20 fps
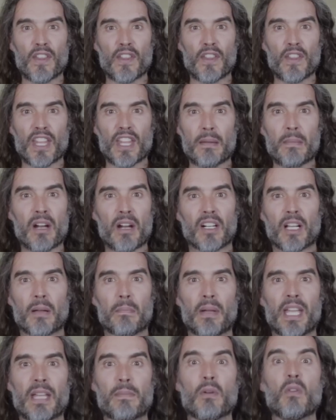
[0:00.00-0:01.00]
The American
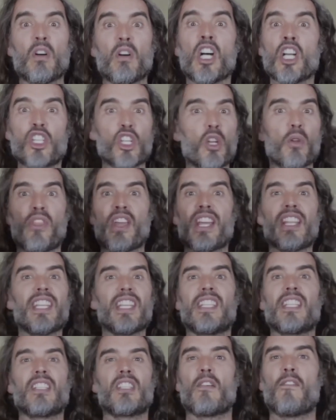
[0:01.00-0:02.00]
people? Do you think this
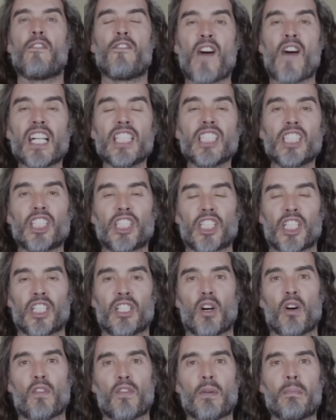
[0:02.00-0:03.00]
is the function
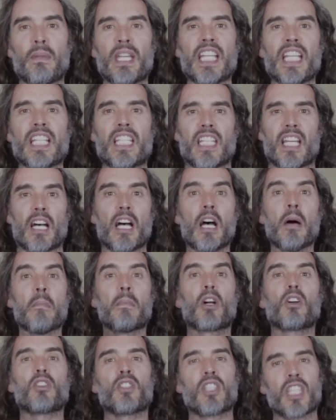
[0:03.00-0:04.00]
of the media?
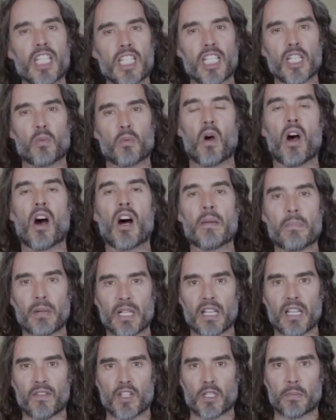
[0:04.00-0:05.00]
Because this is what I
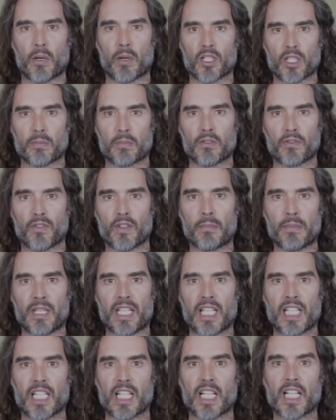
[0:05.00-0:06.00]
believe is possible for the
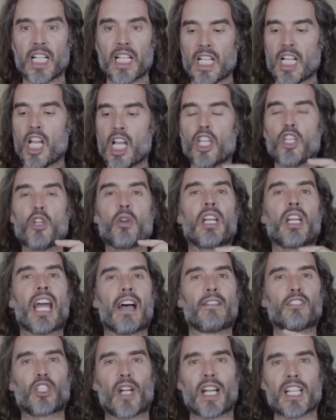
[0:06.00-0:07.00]
media. You can
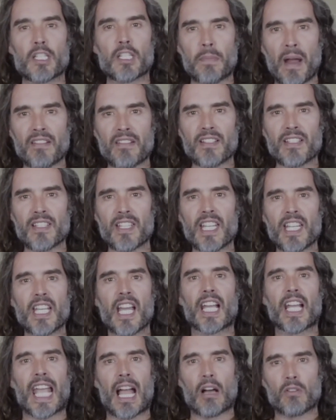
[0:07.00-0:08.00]
have transparency,
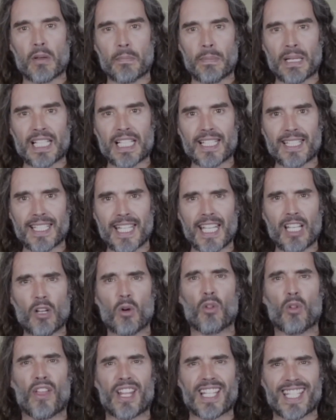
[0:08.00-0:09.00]
accountability,
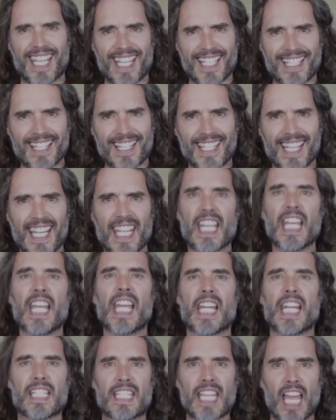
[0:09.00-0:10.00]
authenticity,
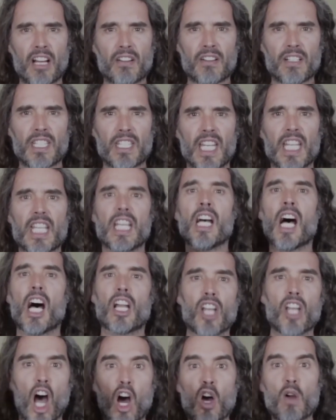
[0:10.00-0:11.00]
integrity,
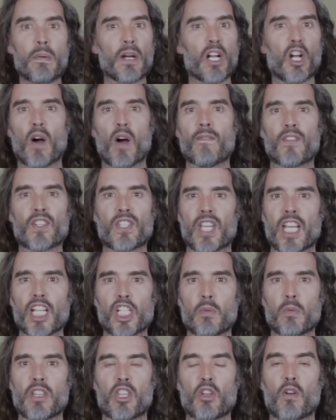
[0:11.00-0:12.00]
an open
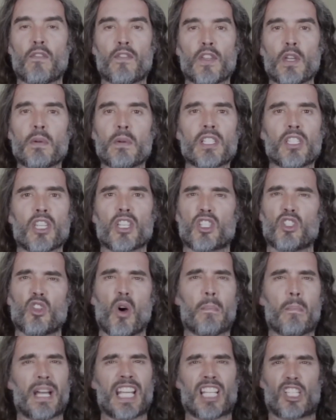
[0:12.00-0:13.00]
conversation with your viewers that's
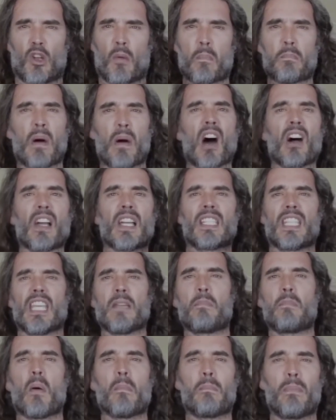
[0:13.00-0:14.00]
not based on piety,
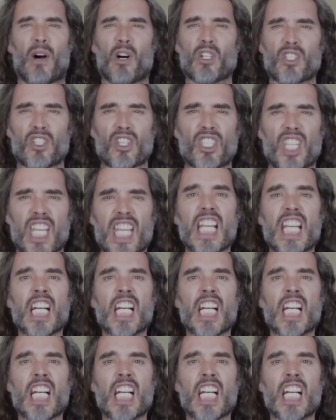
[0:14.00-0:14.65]
pomposity,